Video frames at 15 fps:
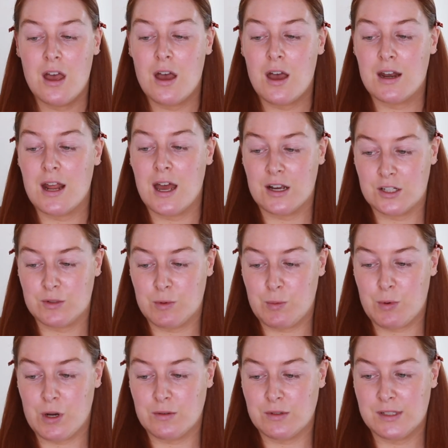and eczema
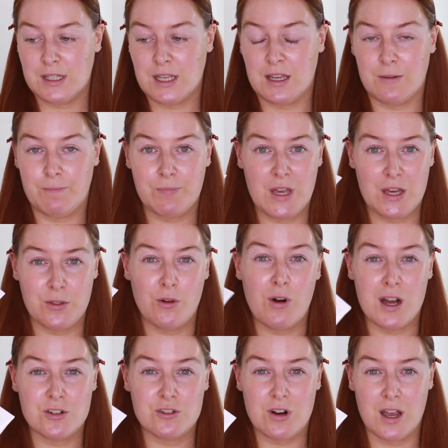prone skin, I
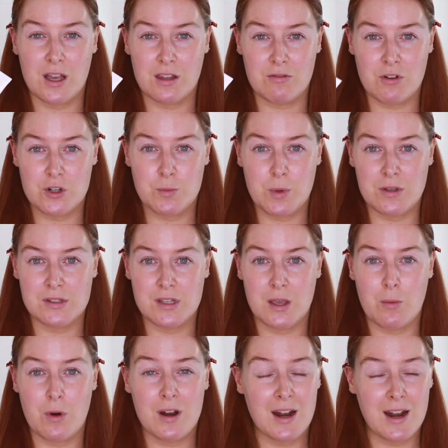thought I'd try a La Roche-Posay
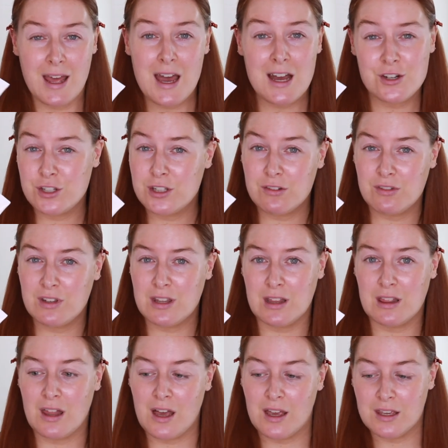one, and I actually really
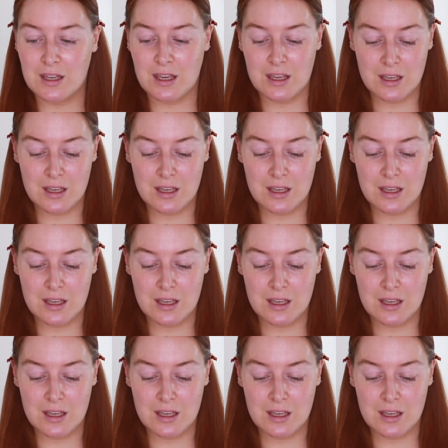like